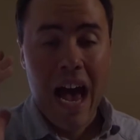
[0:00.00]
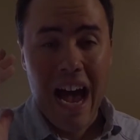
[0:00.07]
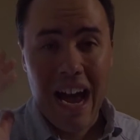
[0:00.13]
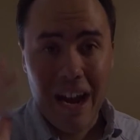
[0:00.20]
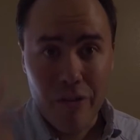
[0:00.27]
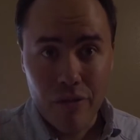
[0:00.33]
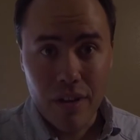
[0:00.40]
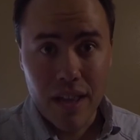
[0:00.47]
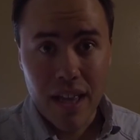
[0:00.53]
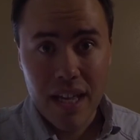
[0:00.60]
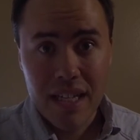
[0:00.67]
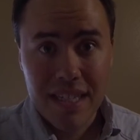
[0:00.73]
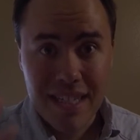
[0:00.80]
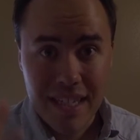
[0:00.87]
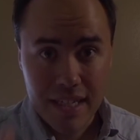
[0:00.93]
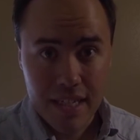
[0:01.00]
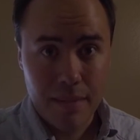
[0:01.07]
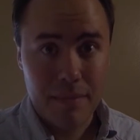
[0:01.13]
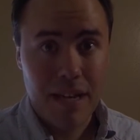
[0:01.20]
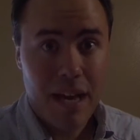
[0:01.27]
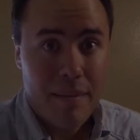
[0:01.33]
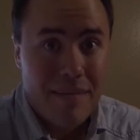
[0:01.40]
I realize that
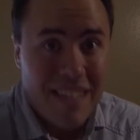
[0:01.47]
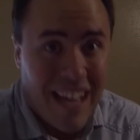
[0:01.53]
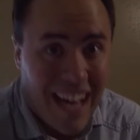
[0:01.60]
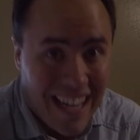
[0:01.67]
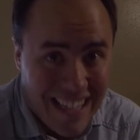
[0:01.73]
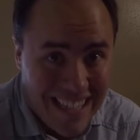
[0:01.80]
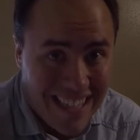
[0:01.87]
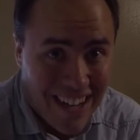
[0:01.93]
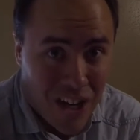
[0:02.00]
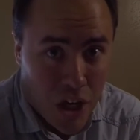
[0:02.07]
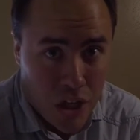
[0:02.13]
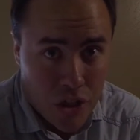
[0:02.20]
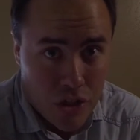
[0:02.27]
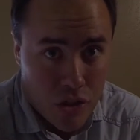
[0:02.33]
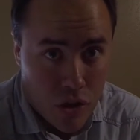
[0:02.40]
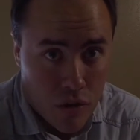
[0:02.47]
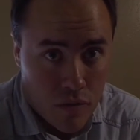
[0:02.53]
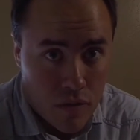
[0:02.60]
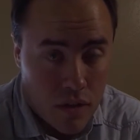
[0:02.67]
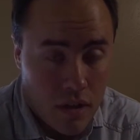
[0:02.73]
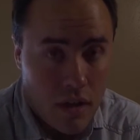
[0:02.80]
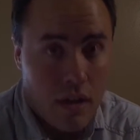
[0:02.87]
sometimes I sit hunched
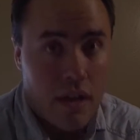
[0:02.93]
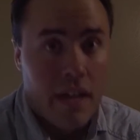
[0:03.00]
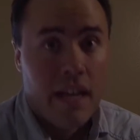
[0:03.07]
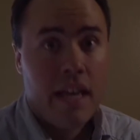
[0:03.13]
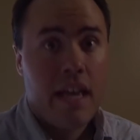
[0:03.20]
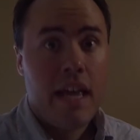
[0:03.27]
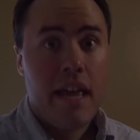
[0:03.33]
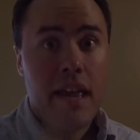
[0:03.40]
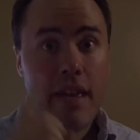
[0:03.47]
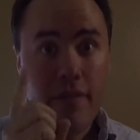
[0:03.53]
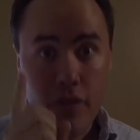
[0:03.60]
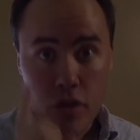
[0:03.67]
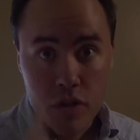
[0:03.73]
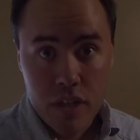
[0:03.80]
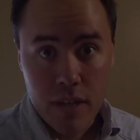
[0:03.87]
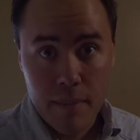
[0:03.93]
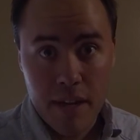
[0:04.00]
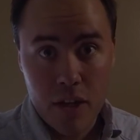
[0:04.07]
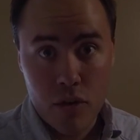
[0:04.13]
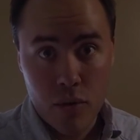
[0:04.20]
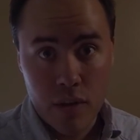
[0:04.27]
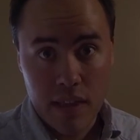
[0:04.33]
over. If you see me
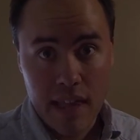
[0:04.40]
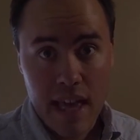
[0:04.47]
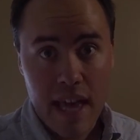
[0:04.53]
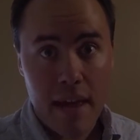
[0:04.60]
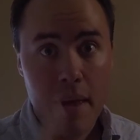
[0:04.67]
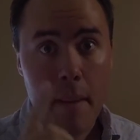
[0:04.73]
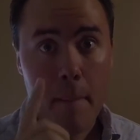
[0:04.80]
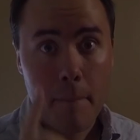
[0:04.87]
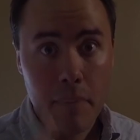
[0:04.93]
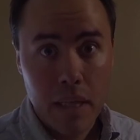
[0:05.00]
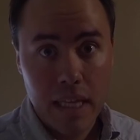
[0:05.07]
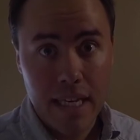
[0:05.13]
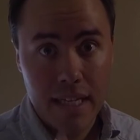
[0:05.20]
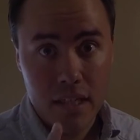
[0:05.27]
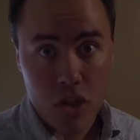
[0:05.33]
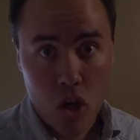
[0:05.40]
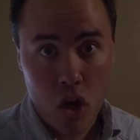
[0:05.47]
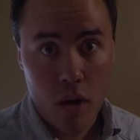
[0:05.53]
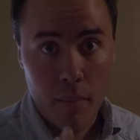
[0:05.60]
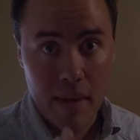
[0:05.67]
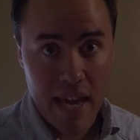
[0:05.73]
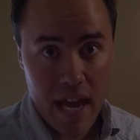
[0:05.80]
doing that, please
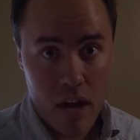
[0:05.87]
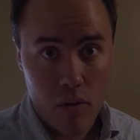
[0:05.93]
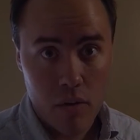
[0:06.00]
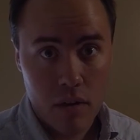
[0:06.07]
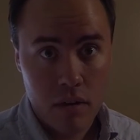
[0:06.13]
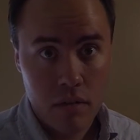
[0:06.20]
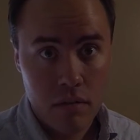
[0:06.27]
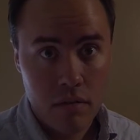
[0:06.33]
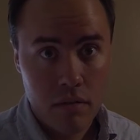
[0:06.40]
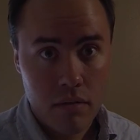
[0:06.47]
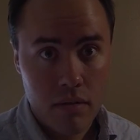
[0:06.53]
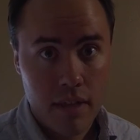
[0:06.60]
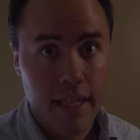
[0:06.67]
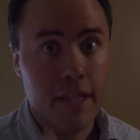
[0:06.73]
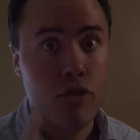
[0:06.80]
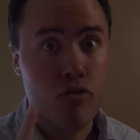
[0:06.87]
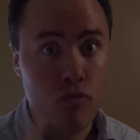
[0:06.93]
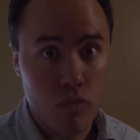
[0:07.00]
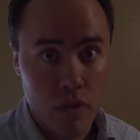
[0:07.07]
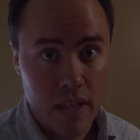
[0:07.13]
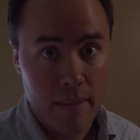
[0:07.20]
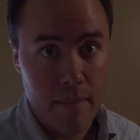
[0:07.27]
call me out. It's
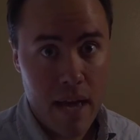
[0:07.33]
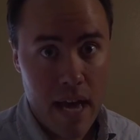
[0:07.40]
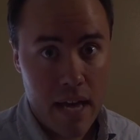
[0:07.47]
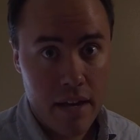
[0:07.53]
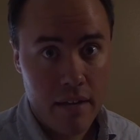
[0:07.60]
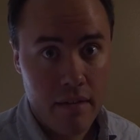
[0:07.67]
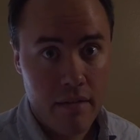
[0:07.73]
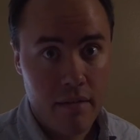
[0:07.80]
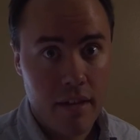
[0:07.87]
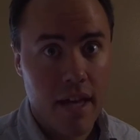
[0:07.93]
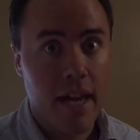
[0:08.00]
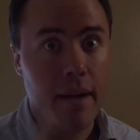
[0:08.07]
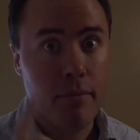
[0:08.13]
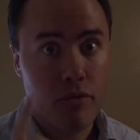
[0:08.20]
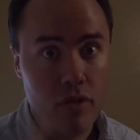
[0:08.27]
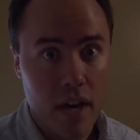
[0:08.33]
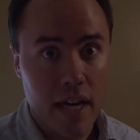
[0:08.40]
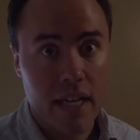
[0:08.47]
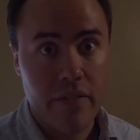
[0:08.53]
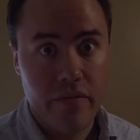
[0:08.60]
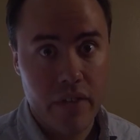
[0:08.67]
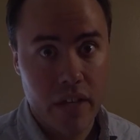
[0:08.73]
really bad, and I'm
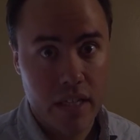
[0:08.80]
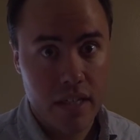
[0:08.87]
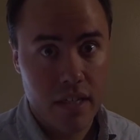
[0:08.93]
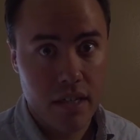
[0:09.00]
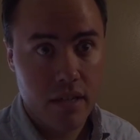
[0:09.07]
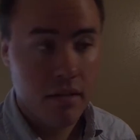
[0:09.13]
trying to fix it.